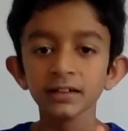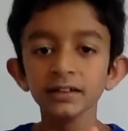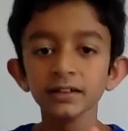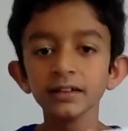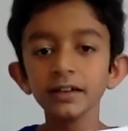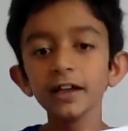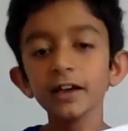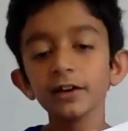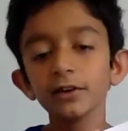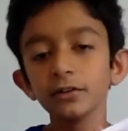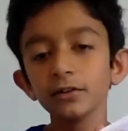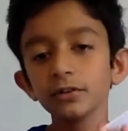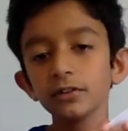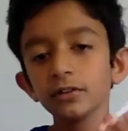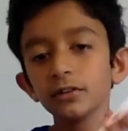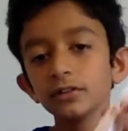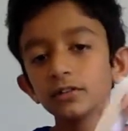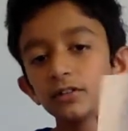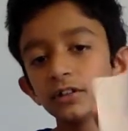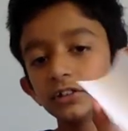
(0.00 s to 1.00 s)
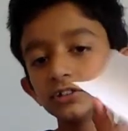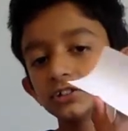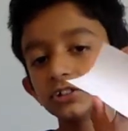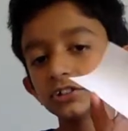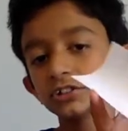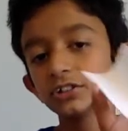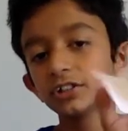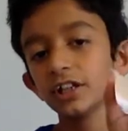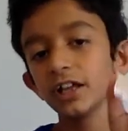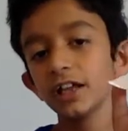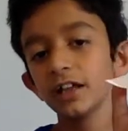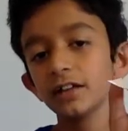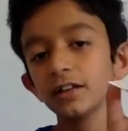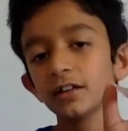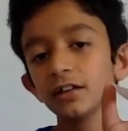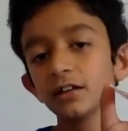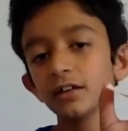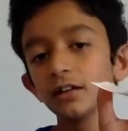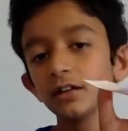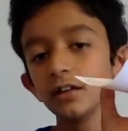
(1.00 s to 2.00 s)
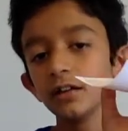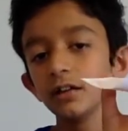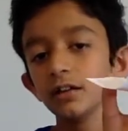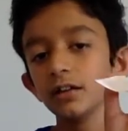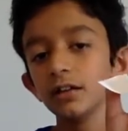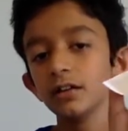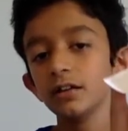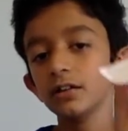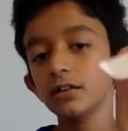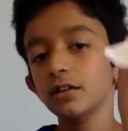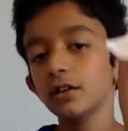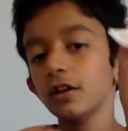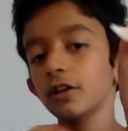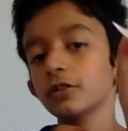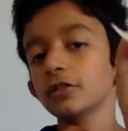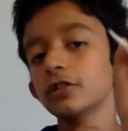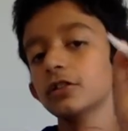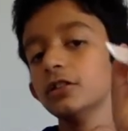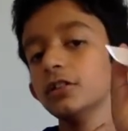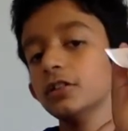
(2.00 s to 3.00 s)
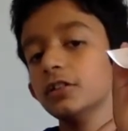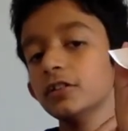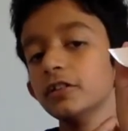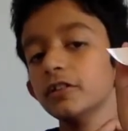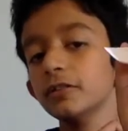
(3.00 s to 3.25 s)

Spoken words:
Now, let's just take another